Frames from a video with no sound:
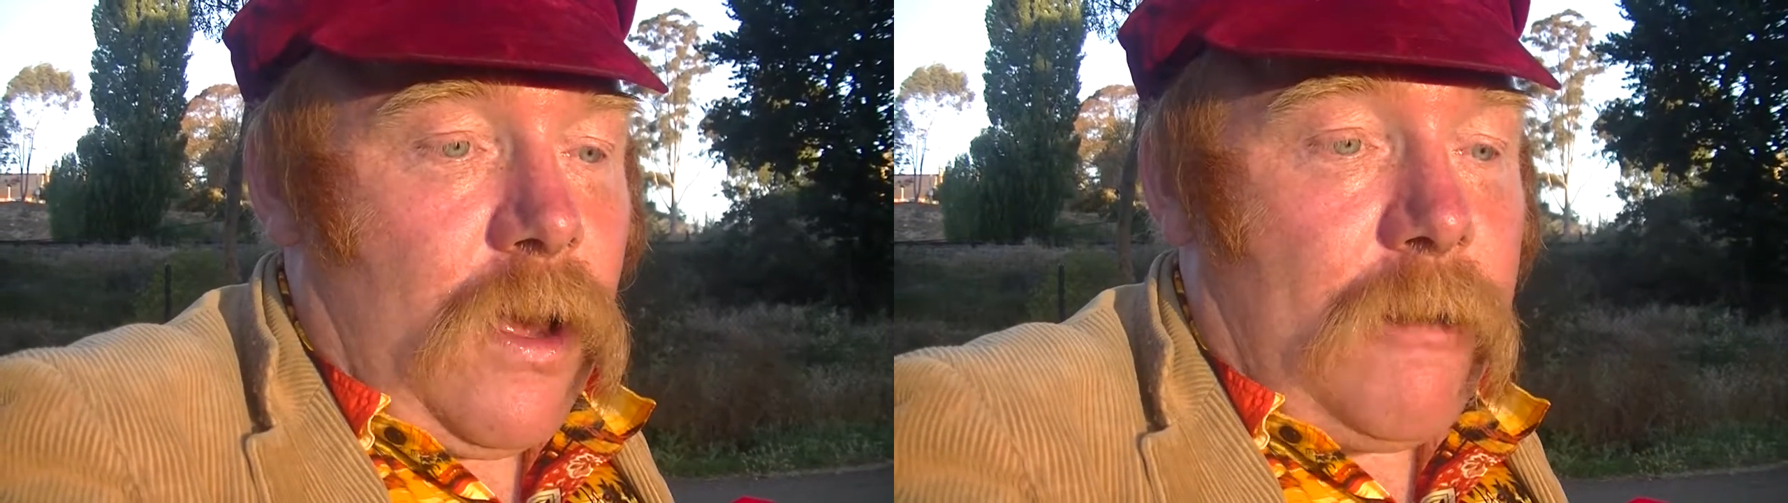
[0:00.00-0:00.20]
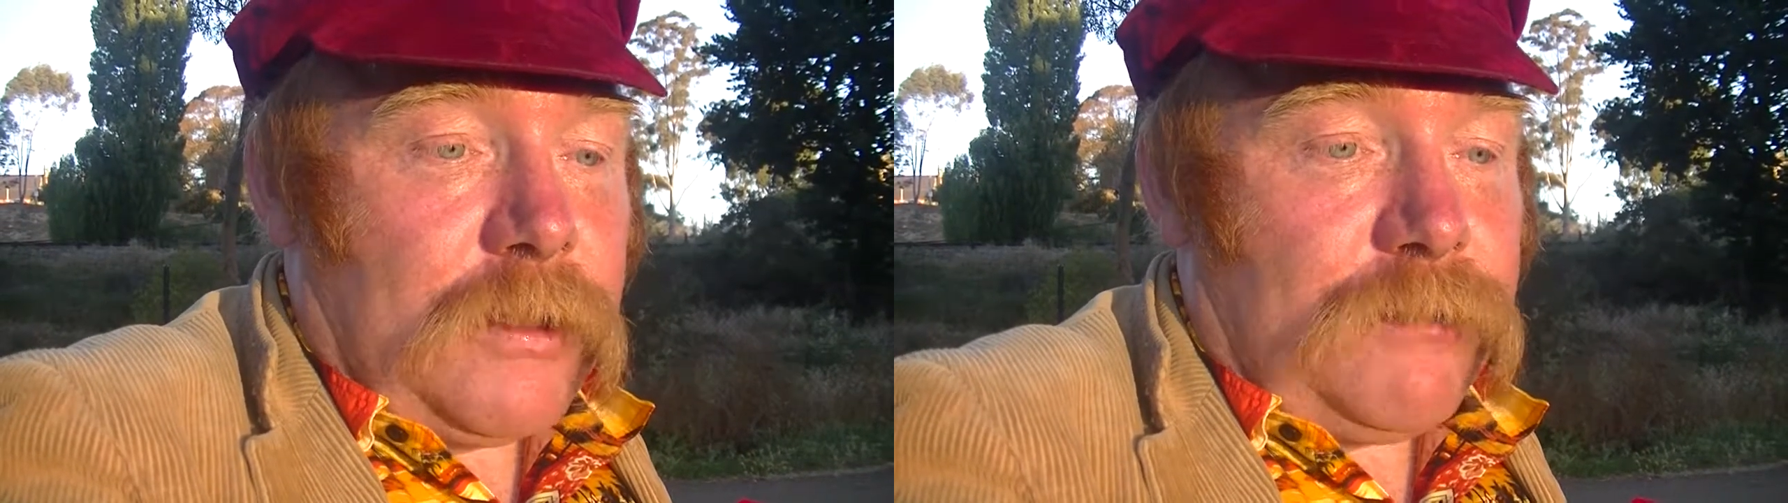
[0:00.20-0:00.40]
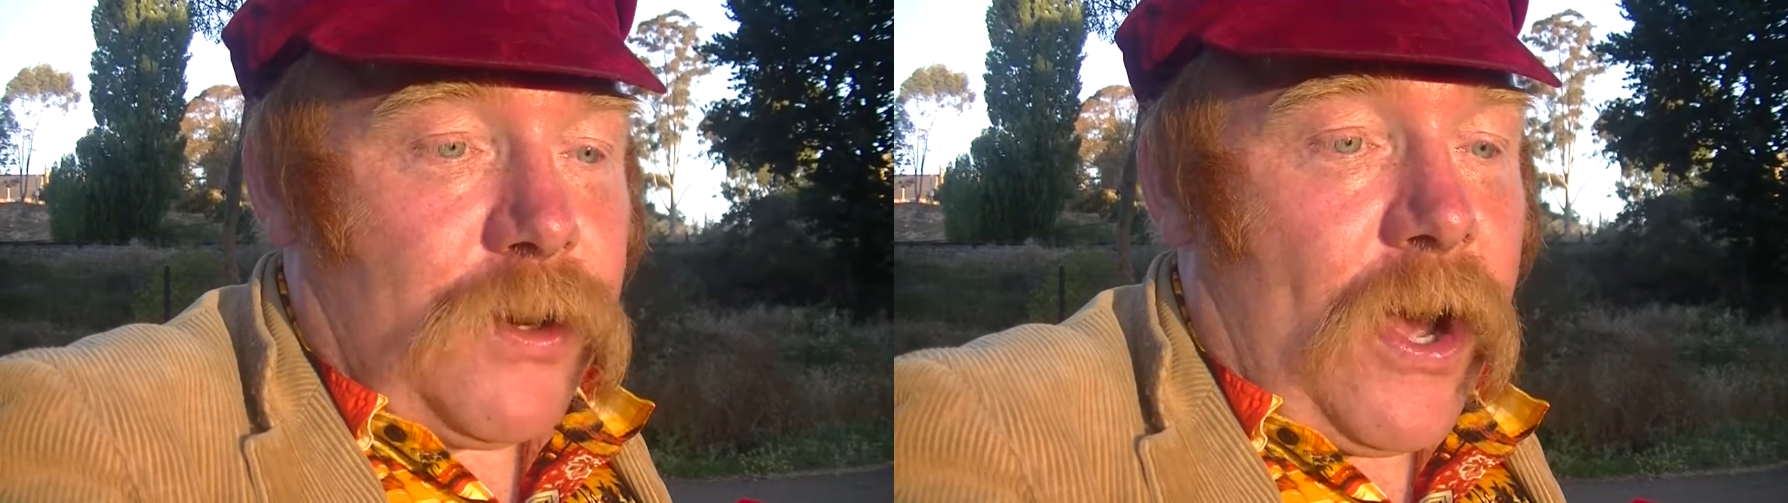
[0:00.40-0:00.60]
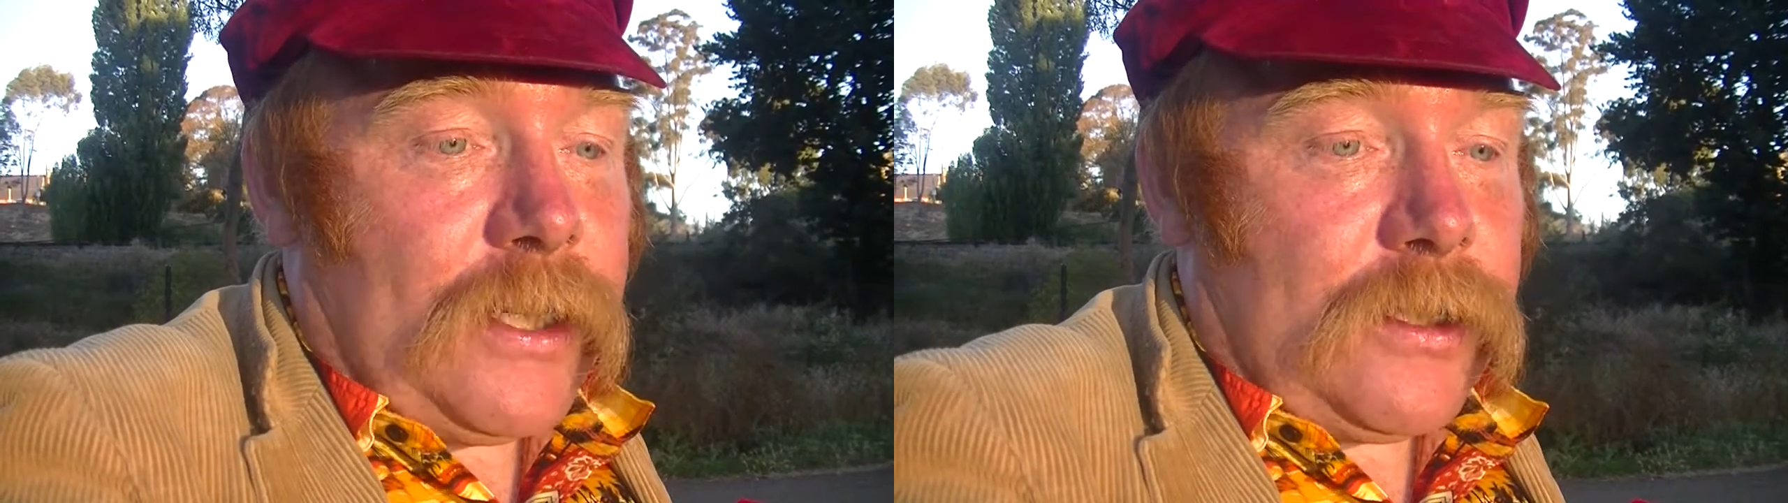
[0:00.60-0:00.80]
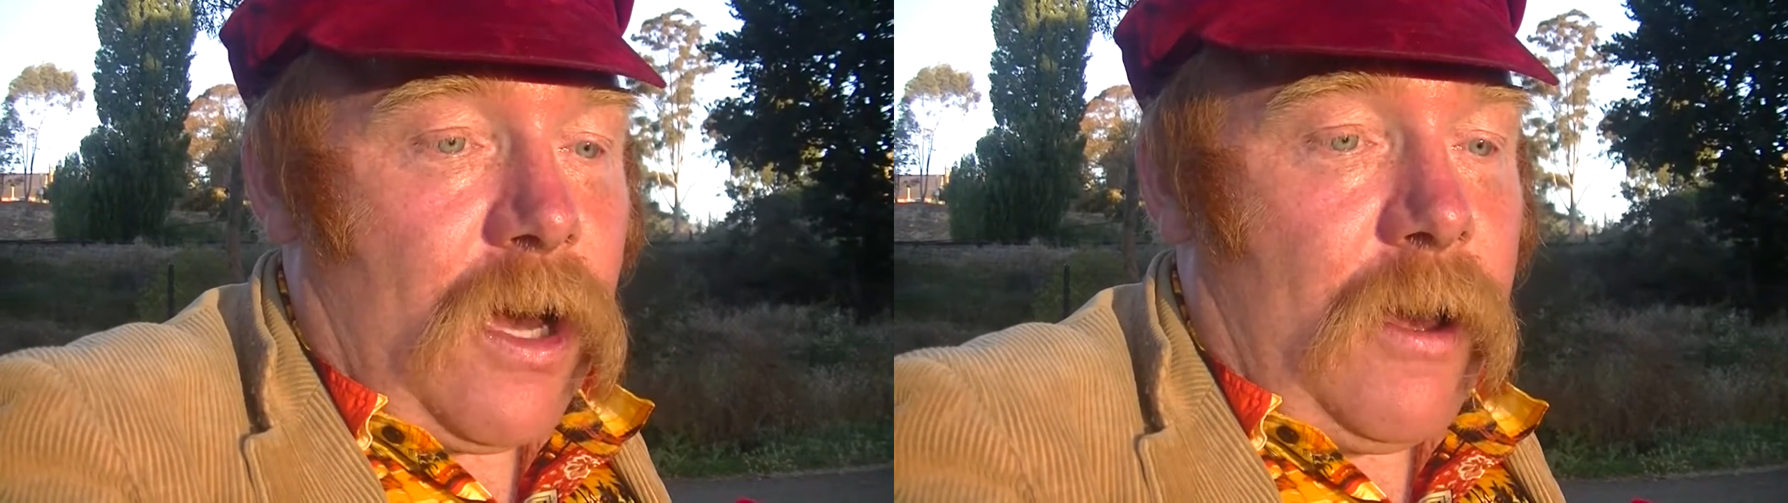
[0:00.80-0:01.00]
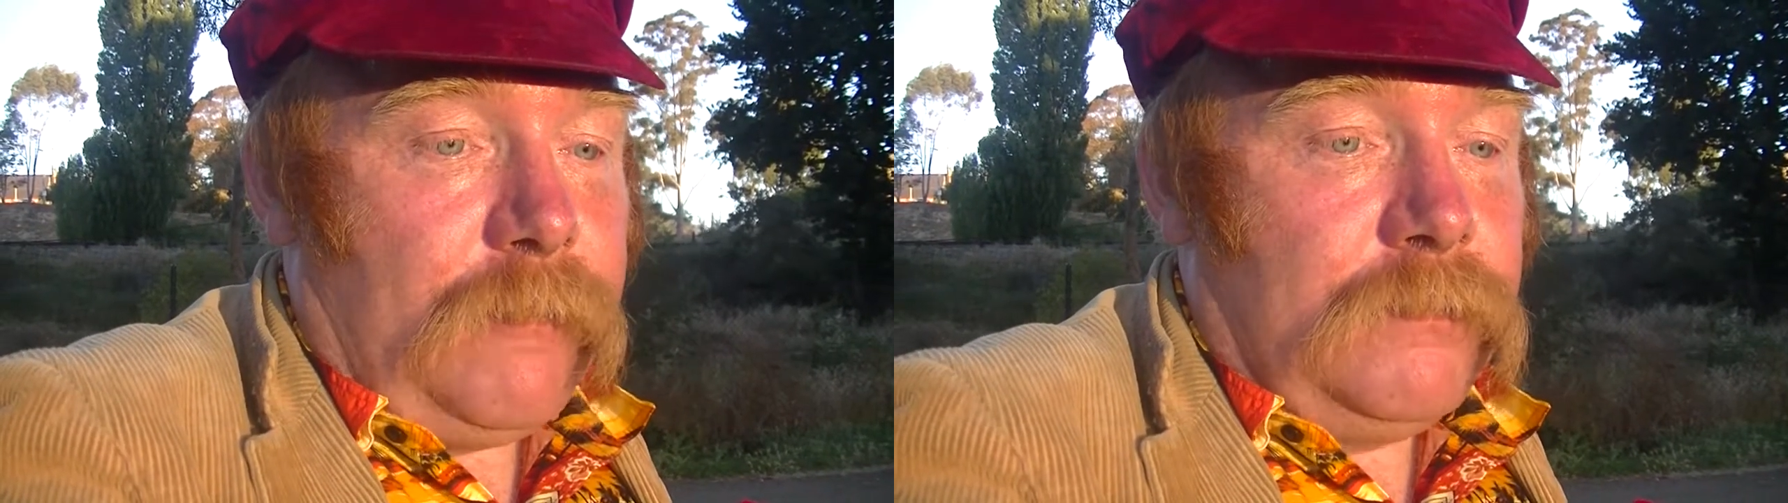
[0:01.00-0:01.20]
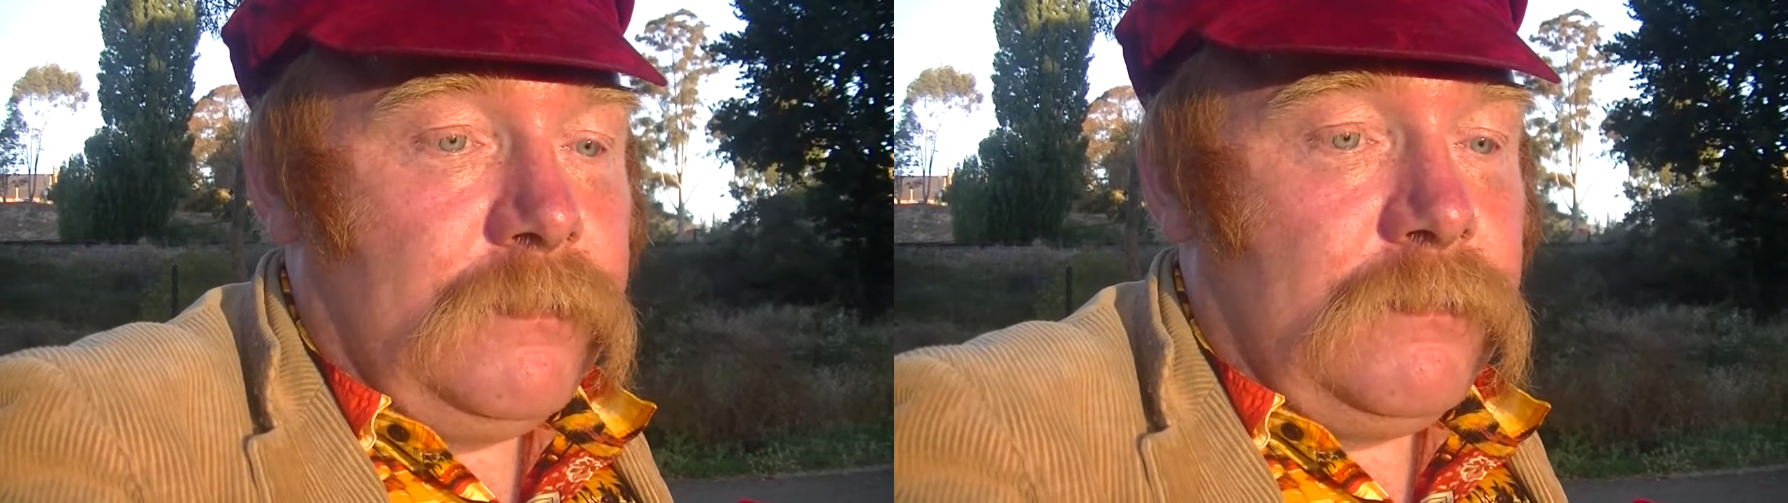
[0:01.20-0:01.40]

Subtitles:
I'm surprised I'm,